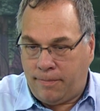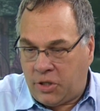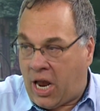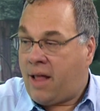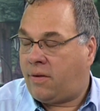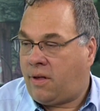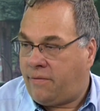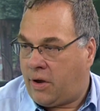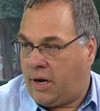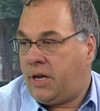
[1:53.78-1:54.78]
chances
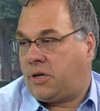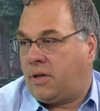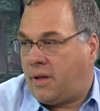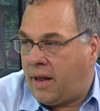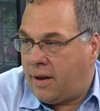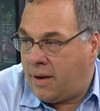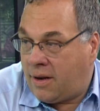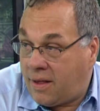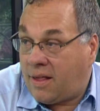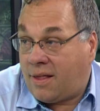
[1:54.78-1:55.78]
of collision, and
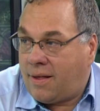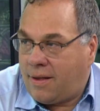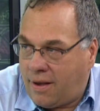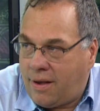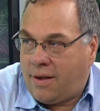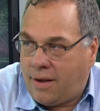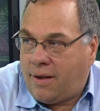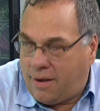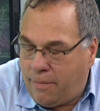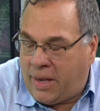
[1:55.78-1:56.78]
this is
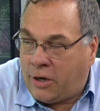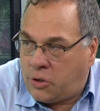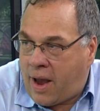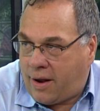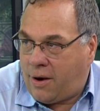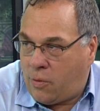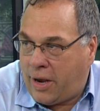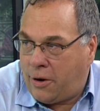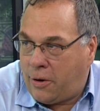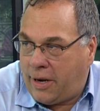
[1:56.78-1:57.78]
being tracked regularly.